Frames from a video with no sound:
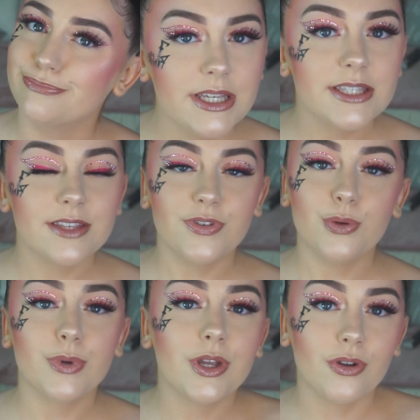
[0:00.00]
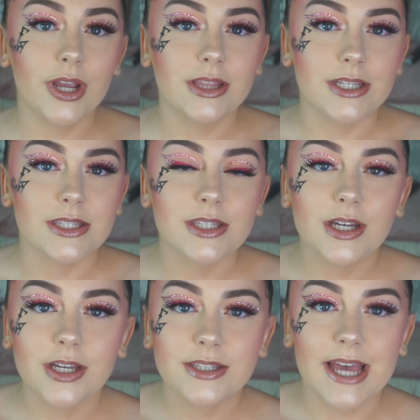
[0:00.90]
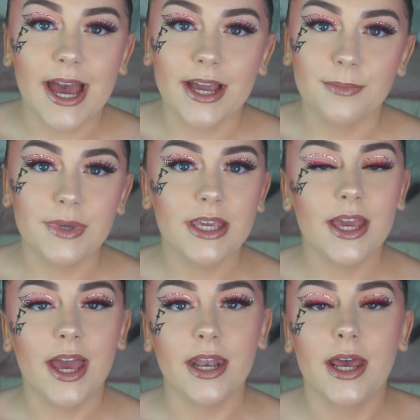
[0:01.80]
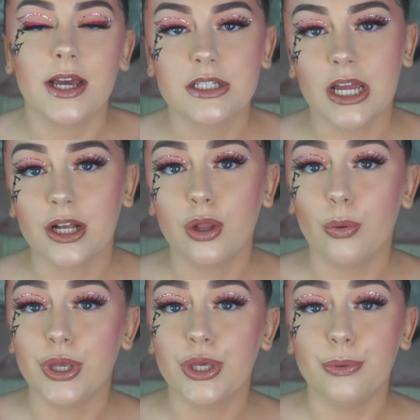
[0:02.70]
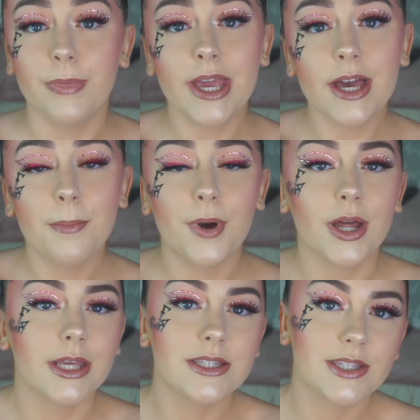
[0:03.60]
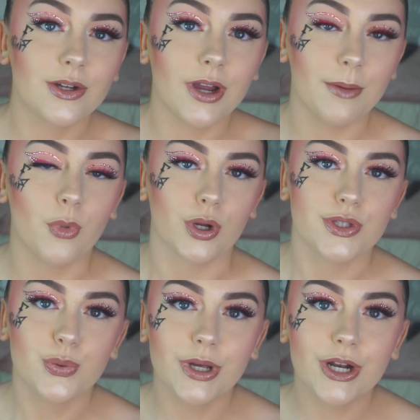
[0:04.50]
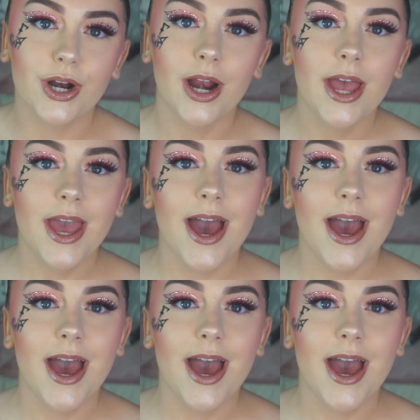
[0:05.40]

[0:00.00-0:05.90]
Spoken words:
Please, if you recreate this look, tag me and hashtag Chloeqmakeup on Instagram or Twitter.